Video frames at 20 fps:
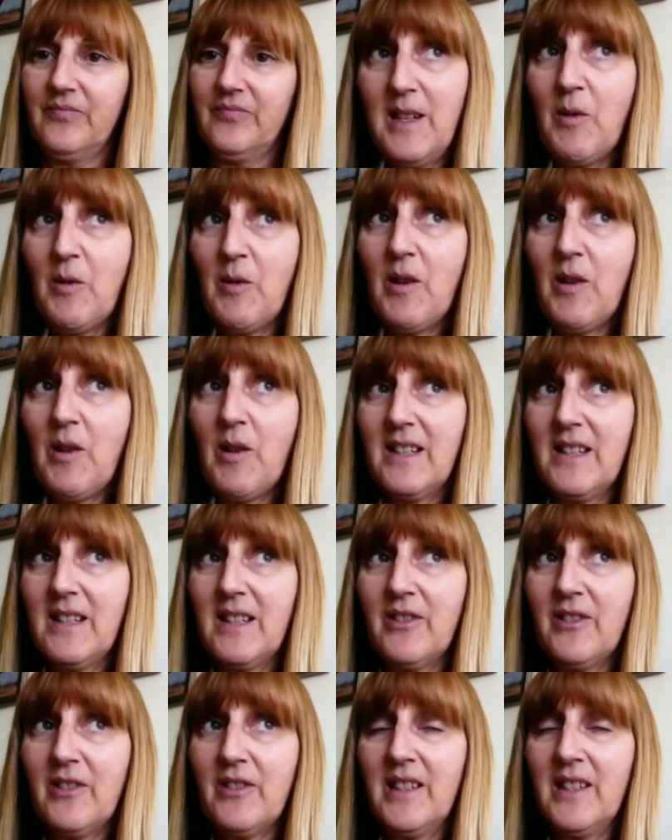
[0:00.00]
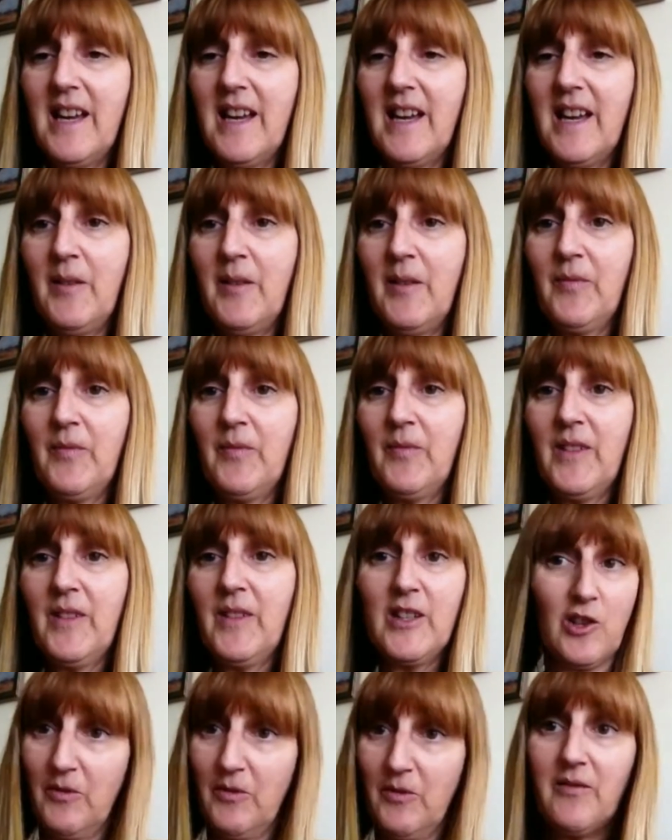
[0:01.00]
Chemo I was given, and they
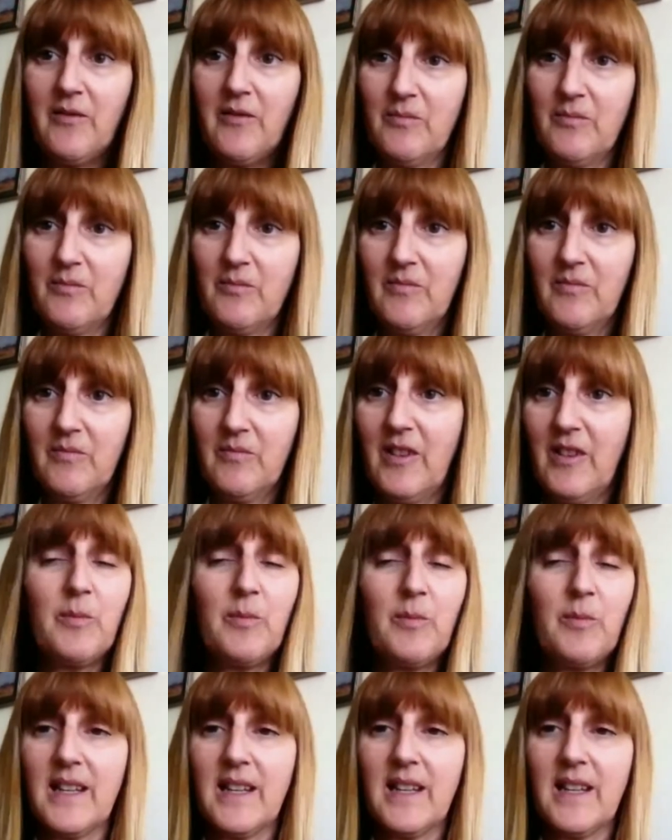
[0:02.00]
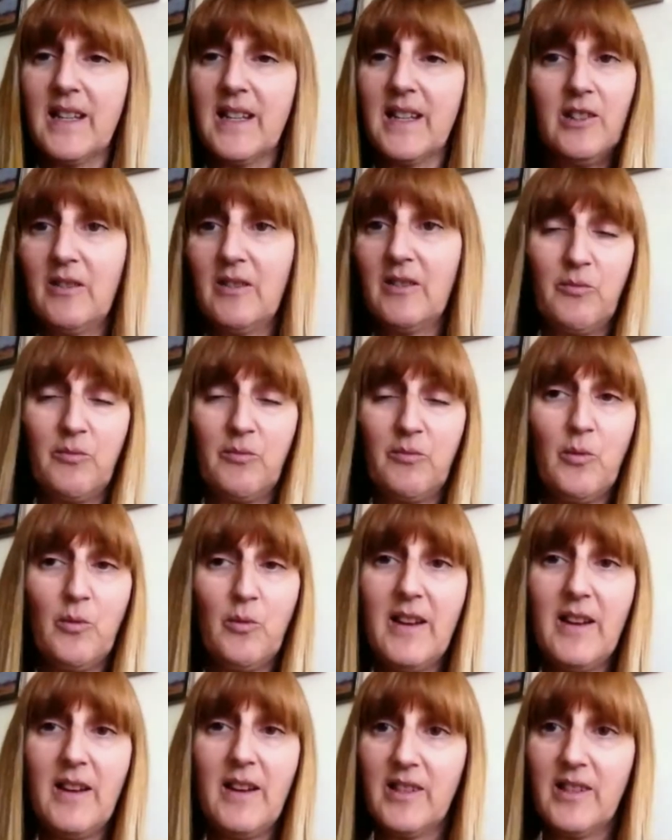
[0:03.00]
told me right from the very beginning,
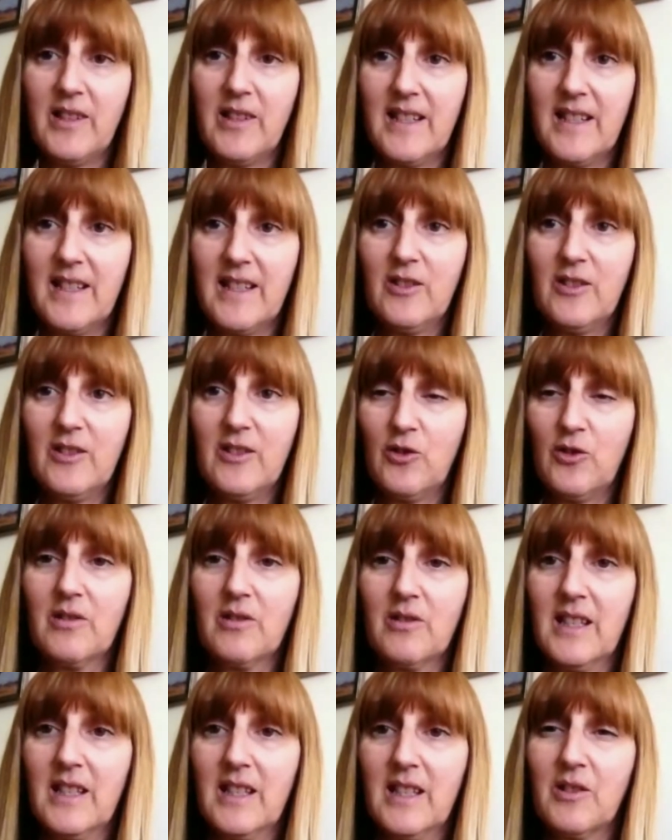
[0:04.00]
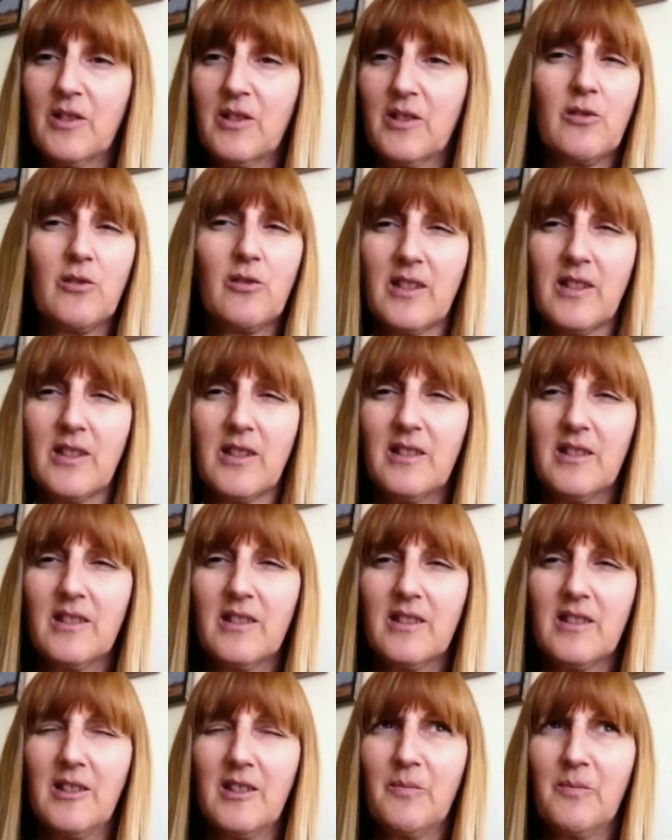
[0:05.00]
for whatever reason, it doesn't. It's called
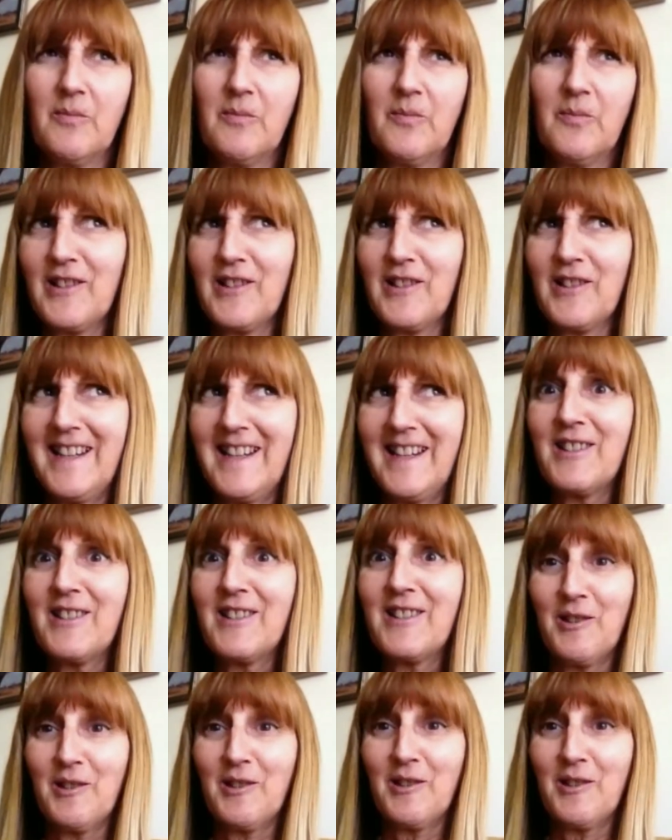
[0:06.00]
I can't say it now,